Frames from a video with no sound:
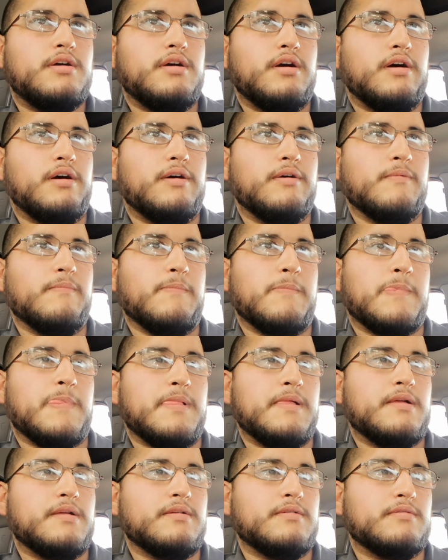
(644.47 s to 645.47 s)
You
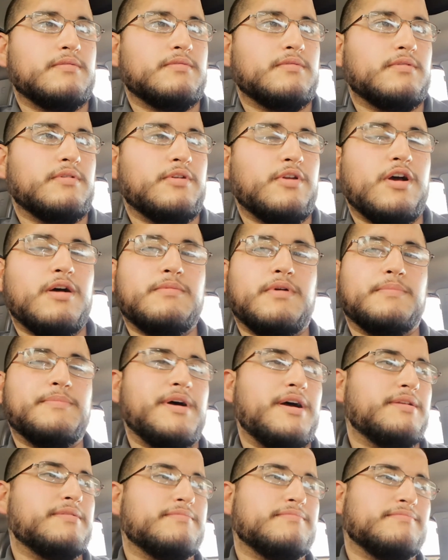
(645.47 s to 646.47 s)
know, I'm
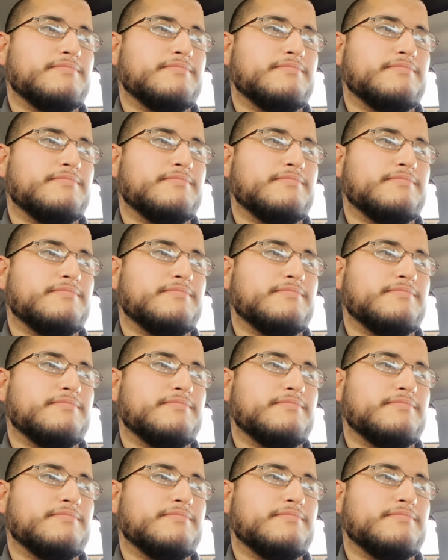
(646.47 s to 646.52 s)
not.